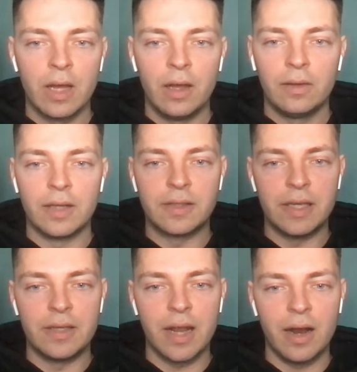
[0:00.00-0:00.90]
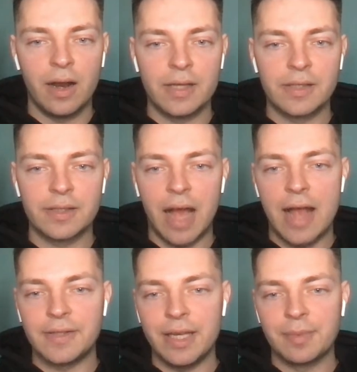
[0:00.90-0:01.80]
Let's see Darius. I
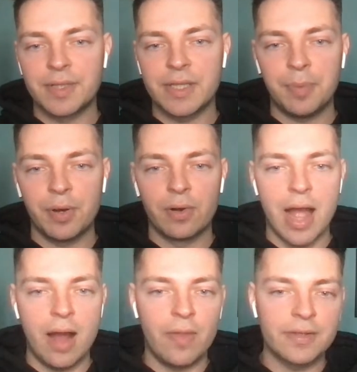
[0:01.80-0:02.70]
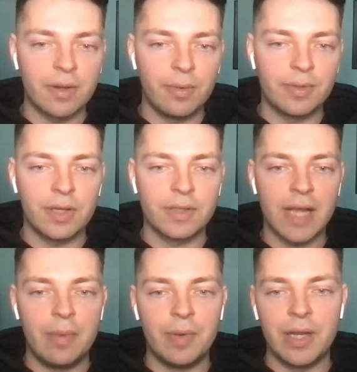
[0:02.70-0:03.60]
see him skipping around. That's always a good
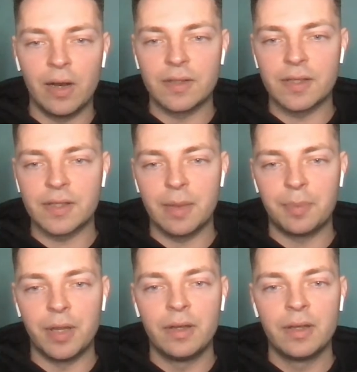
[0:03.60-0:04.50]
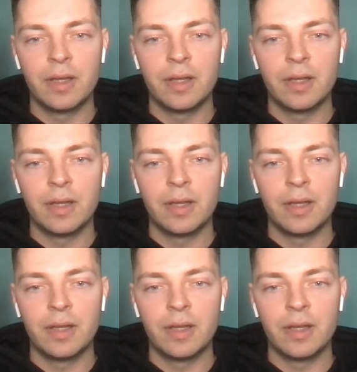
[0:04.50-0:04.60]
sign when Darius is skipping.